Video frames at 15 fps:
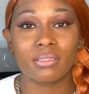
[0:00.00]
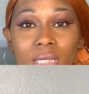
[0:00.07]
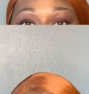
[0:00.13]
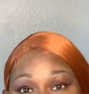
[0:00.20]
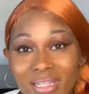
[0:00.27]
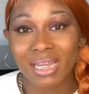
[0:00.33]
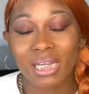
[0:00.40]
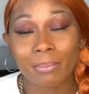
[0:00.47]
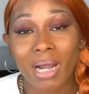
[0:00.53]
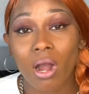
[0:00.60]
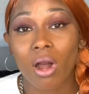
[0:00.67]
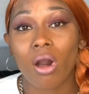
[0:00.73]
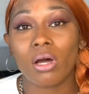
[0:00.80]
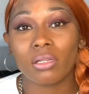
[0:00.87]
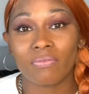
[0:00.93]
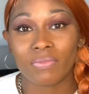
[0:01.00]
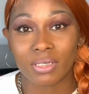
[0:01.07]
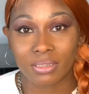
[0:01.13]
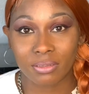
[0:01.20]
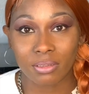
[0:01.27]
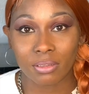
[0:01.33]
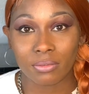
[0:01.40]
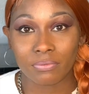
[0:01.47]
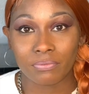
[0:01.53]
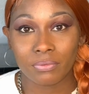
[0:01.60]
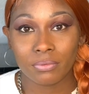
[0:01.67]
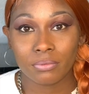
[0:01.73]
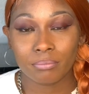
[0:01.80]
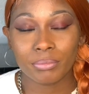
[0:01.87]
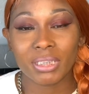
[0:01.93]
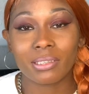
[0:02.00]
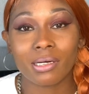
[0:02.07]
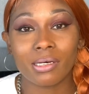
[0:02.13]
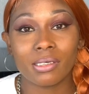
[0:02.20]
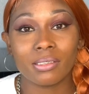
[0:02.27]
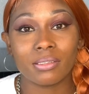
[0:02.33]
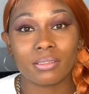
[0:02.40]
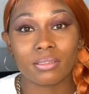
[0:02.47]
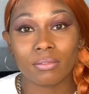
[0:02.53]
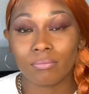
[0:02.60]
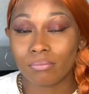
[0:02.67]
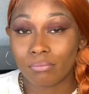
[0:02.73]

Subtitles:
Just think about all of this stuff because